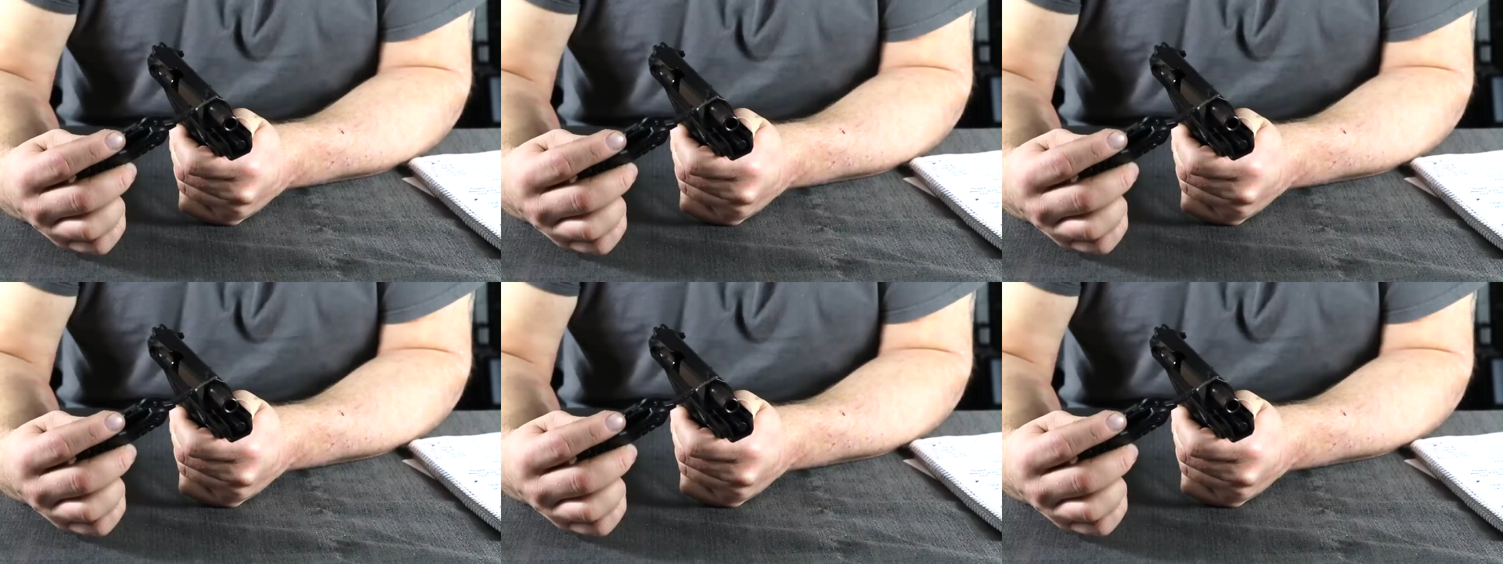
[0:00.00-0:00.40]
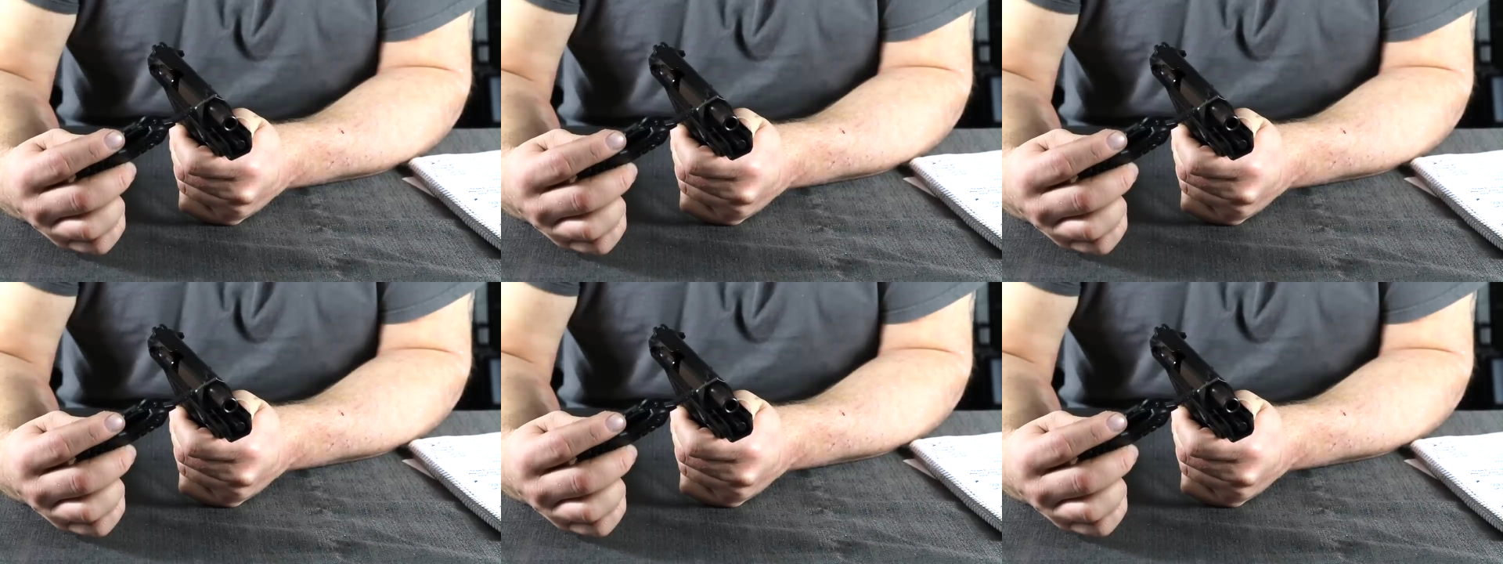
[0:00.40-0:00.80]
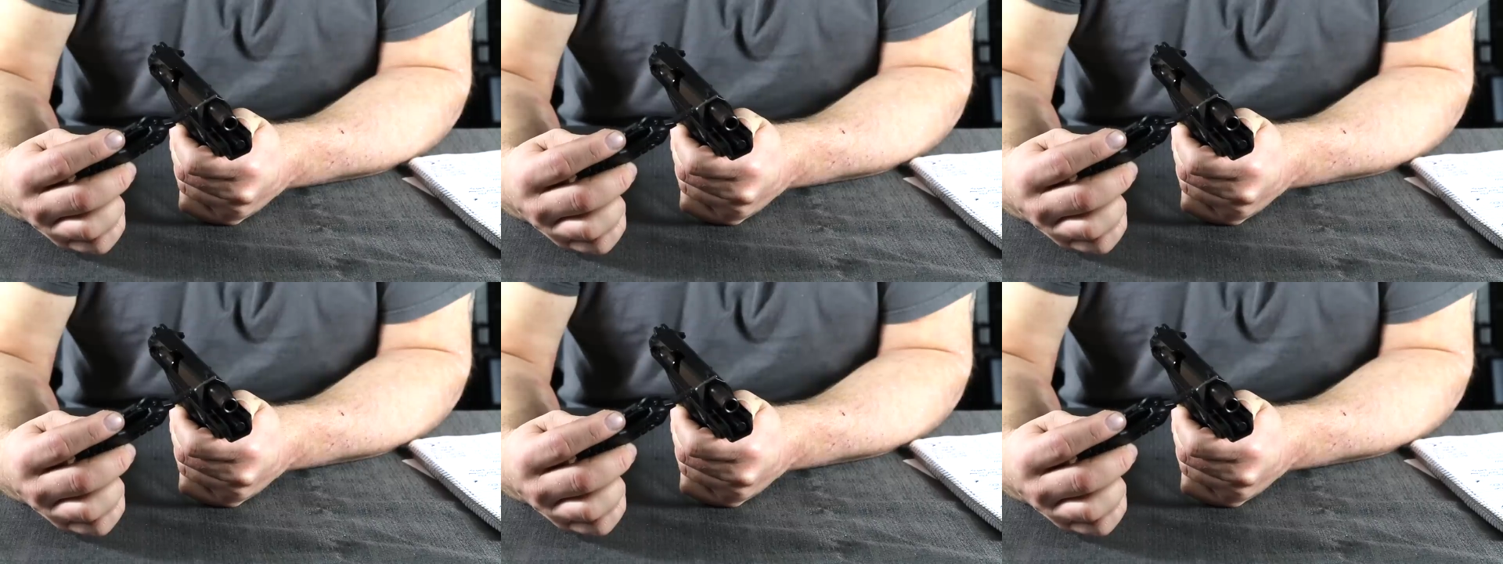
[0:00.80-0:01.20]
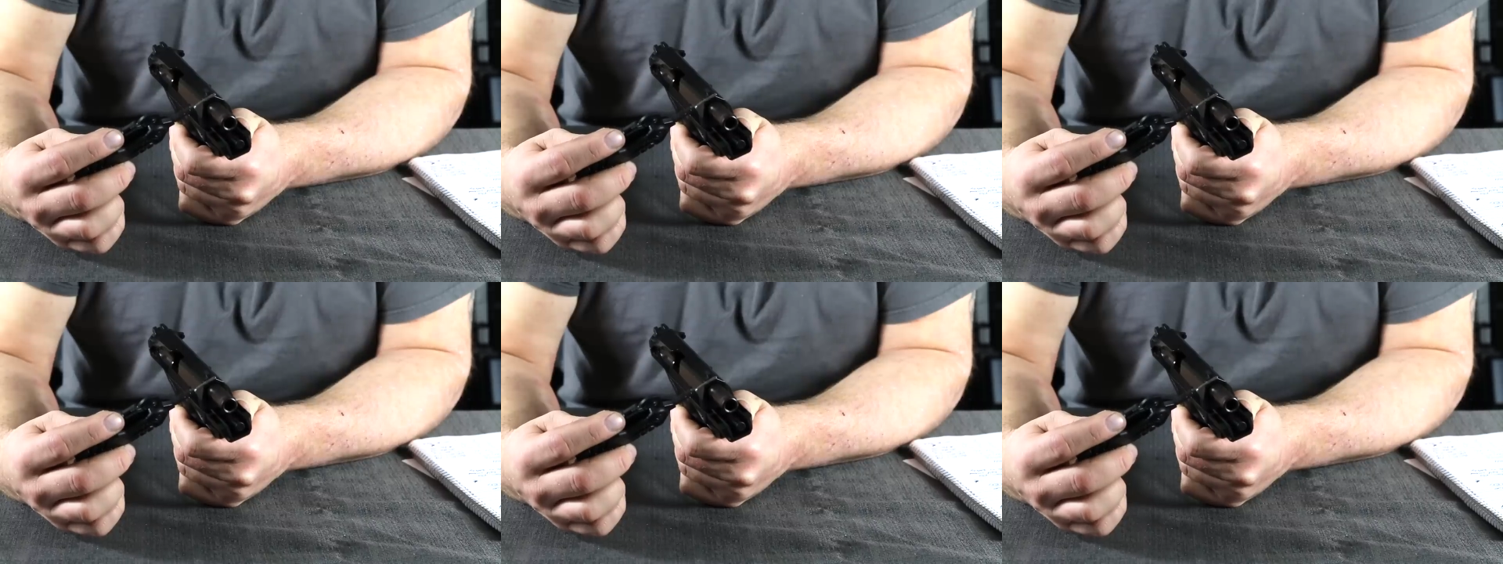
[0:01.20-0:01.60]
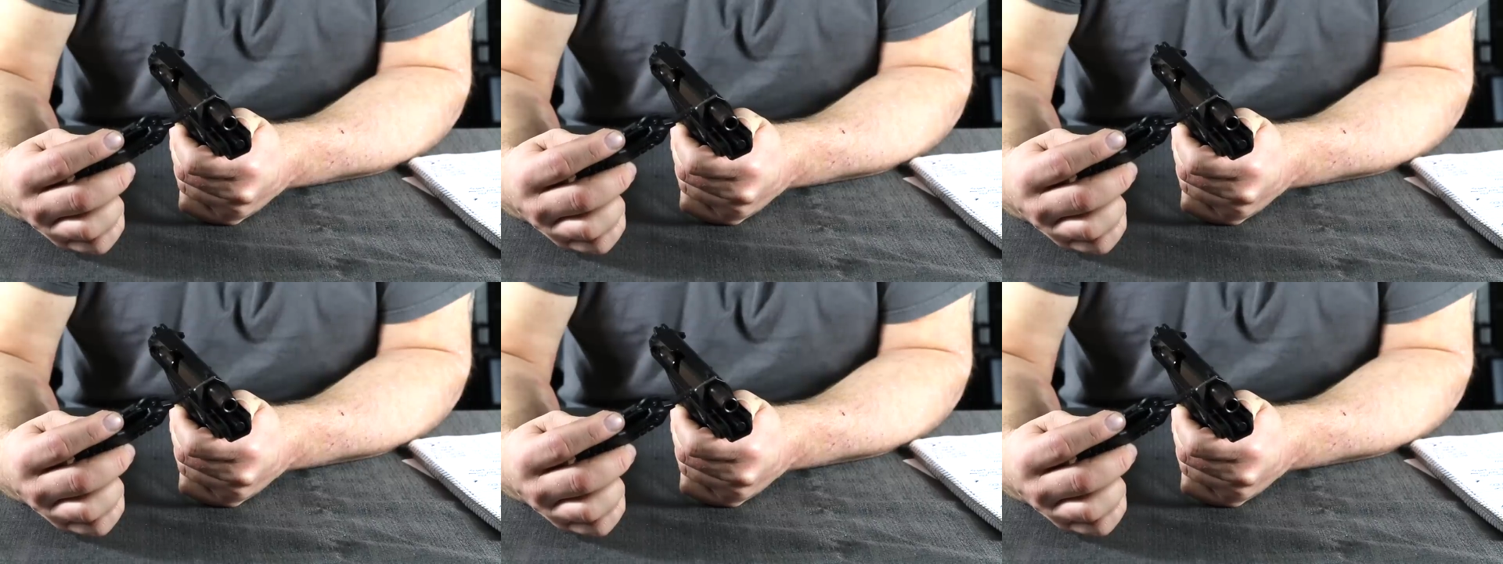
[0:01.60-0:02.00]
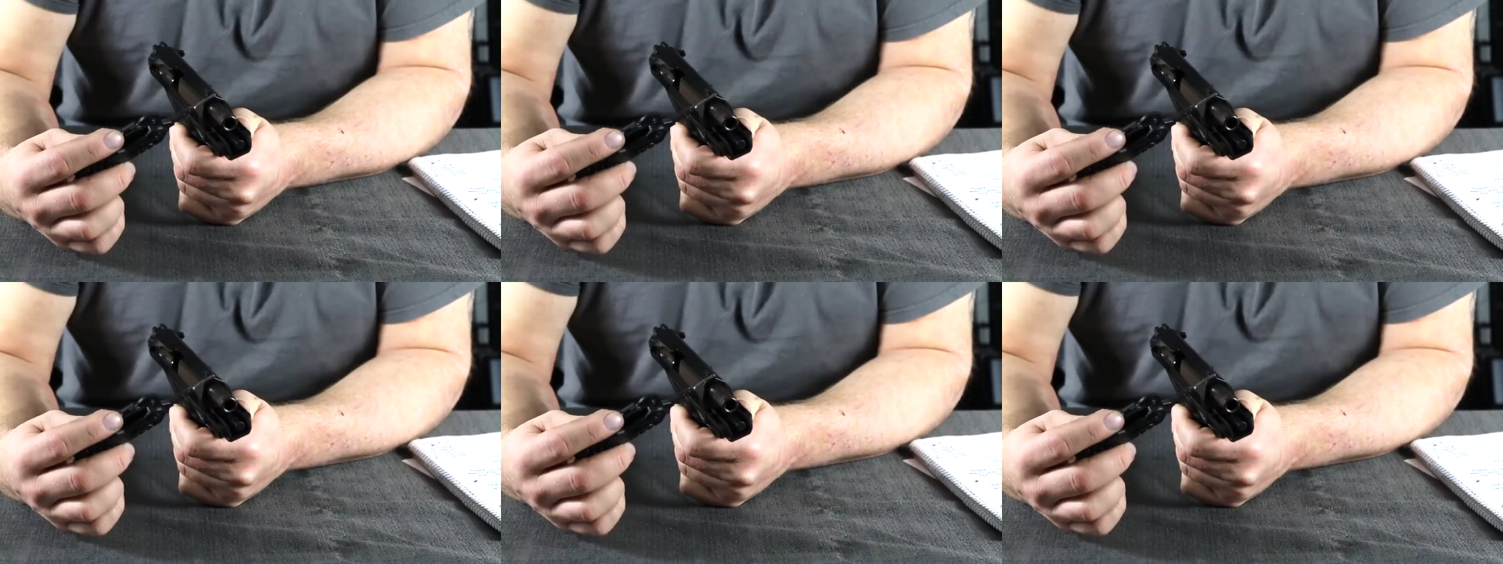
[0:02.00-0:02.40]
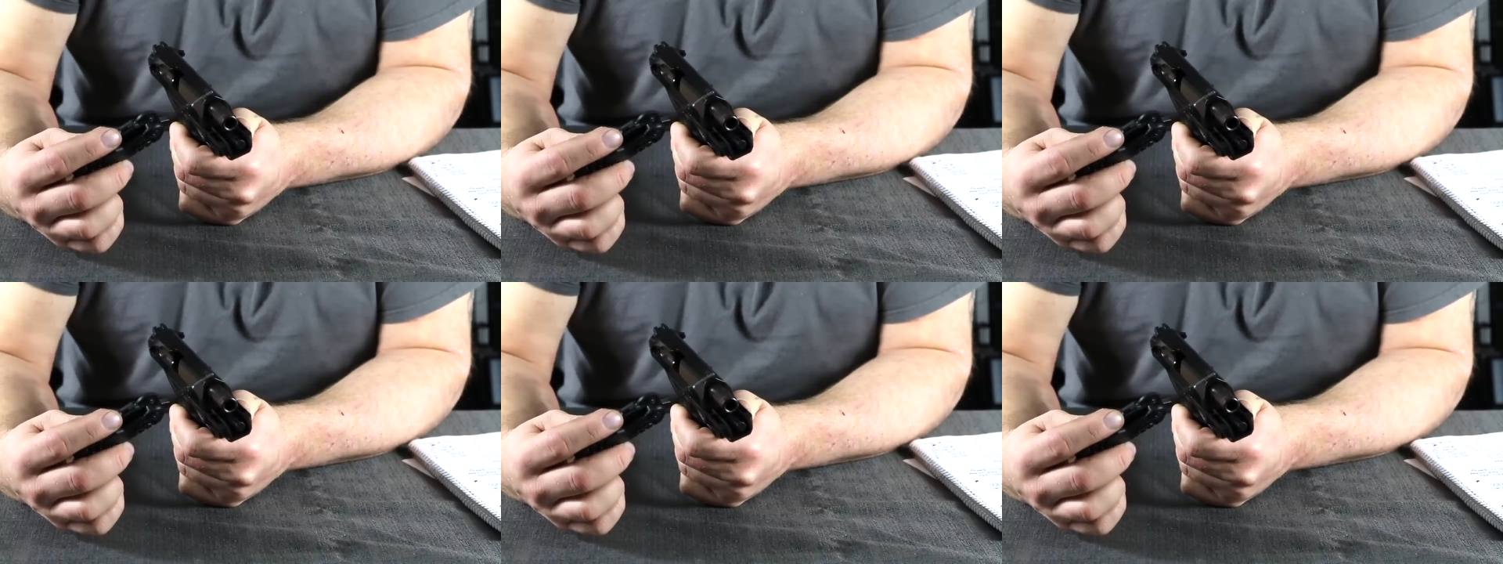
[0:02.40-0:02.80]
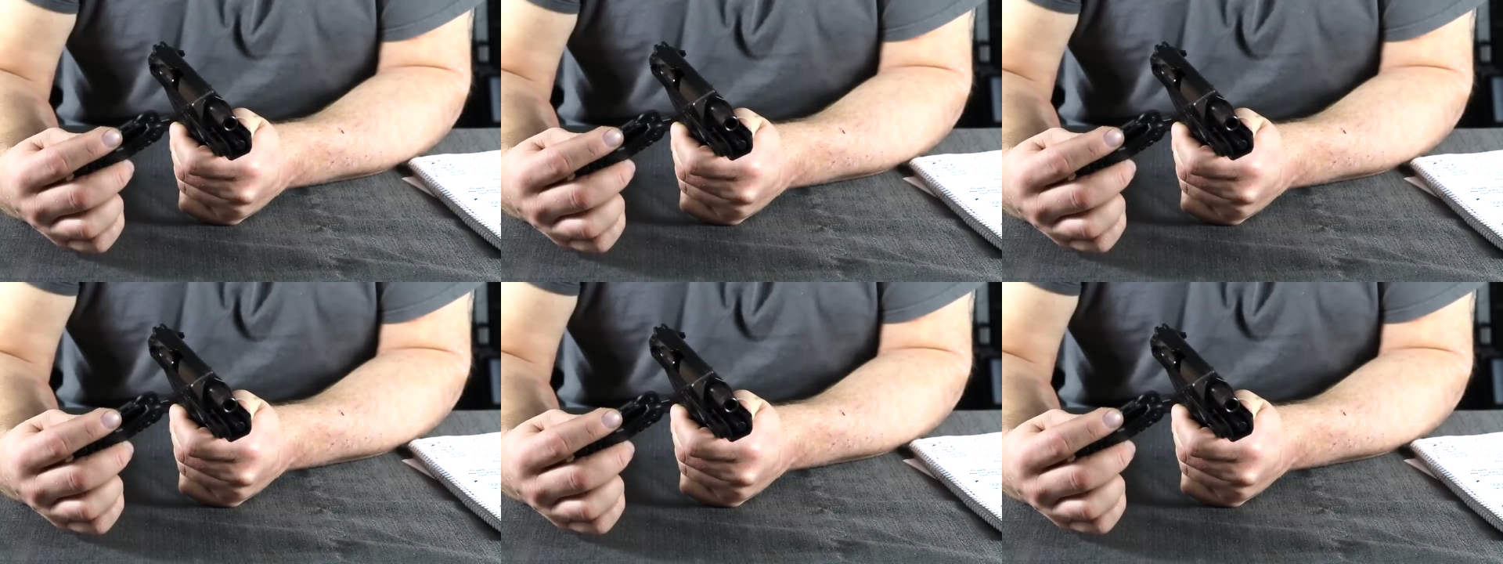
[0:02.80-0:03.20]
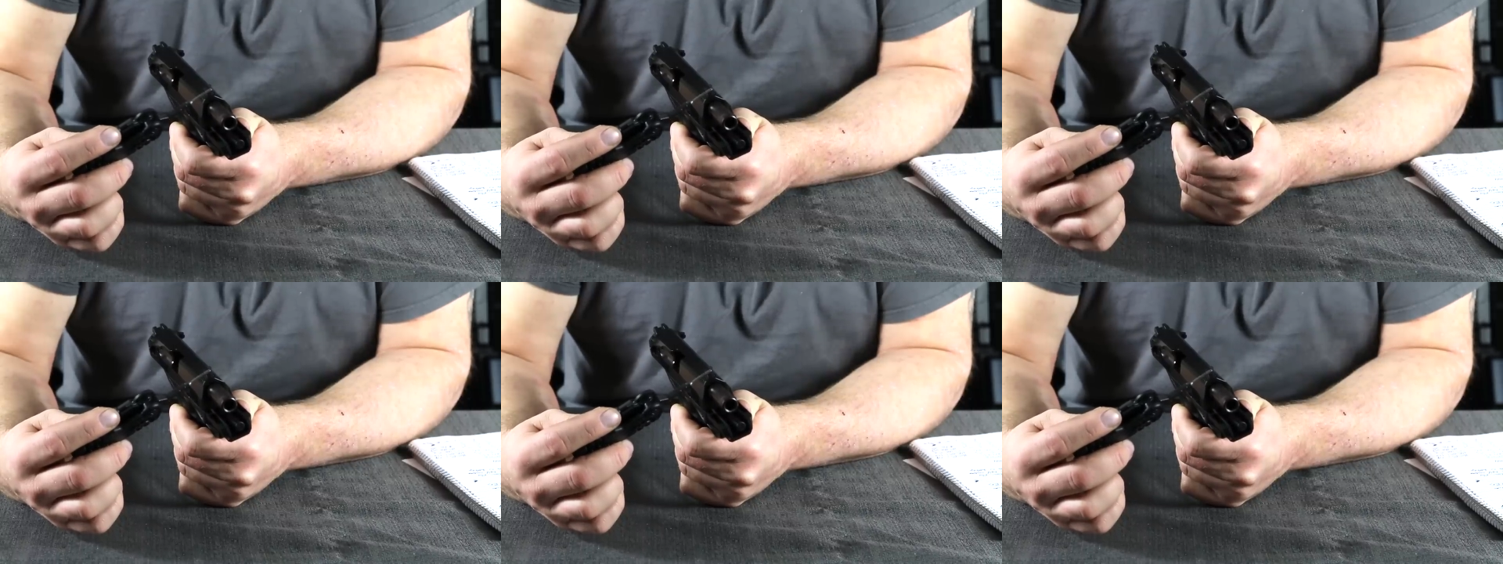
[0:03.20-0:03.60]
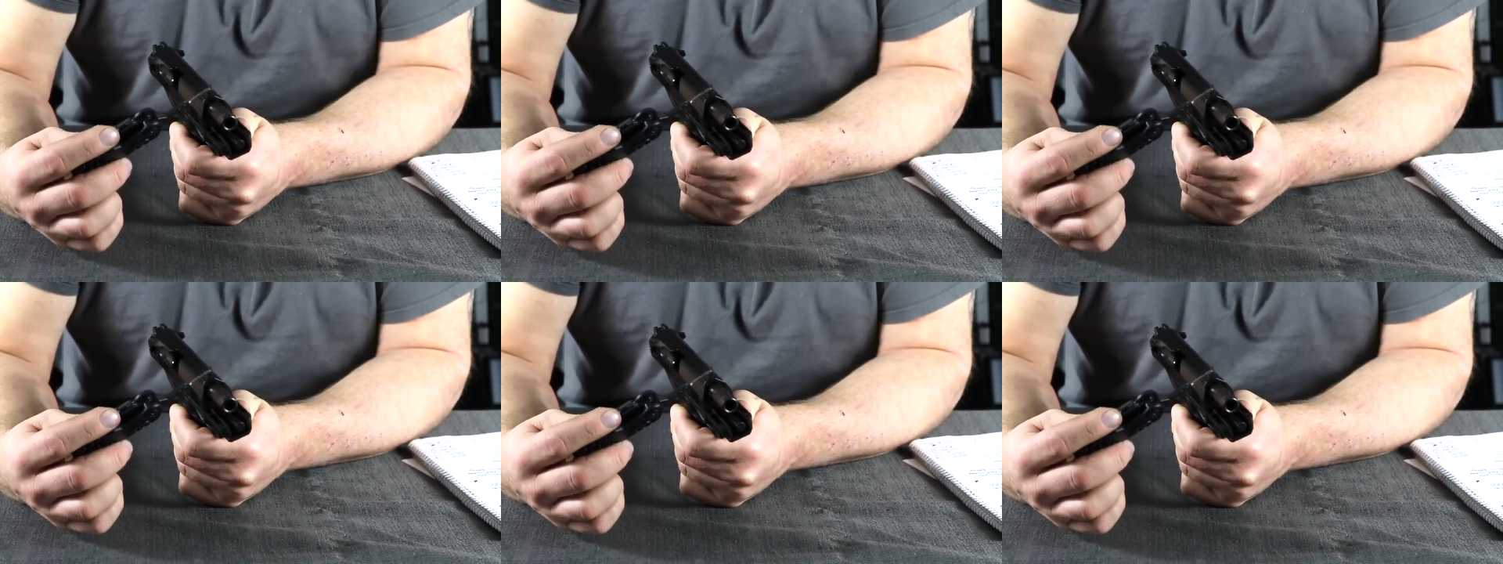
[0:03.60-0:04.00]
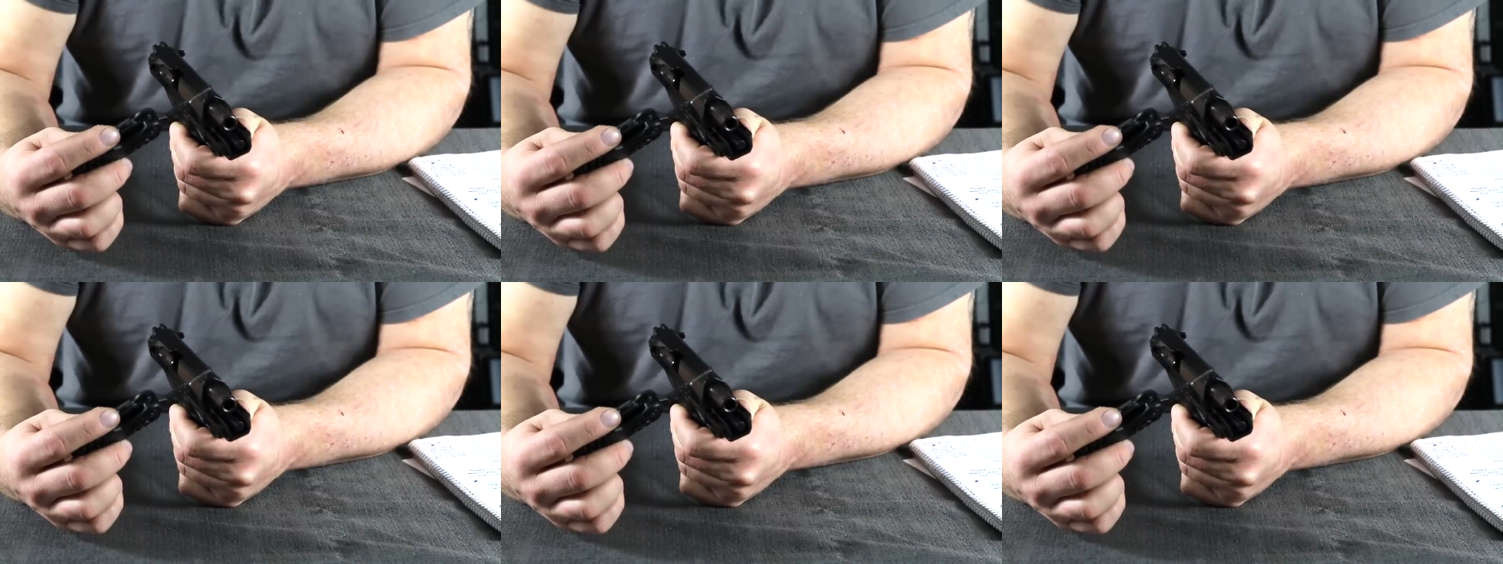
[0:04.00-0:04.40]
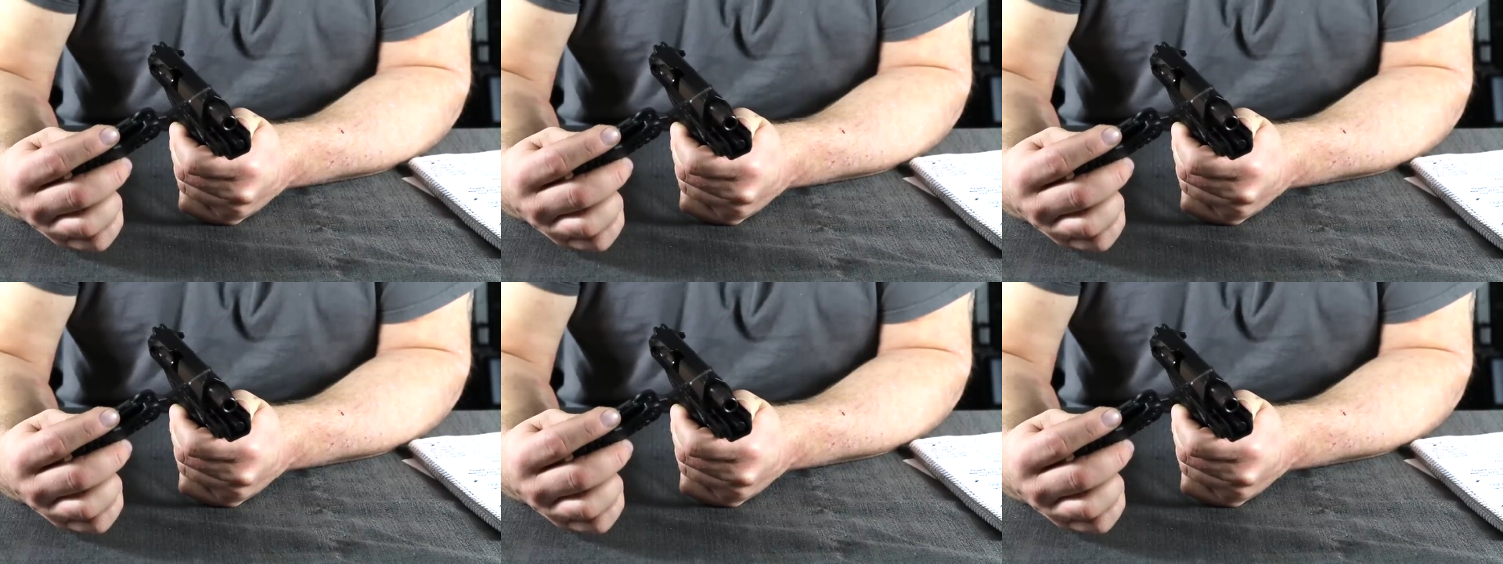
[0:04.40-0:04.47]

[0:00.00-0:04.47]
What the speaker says: No face is visible, so there are no lips to read.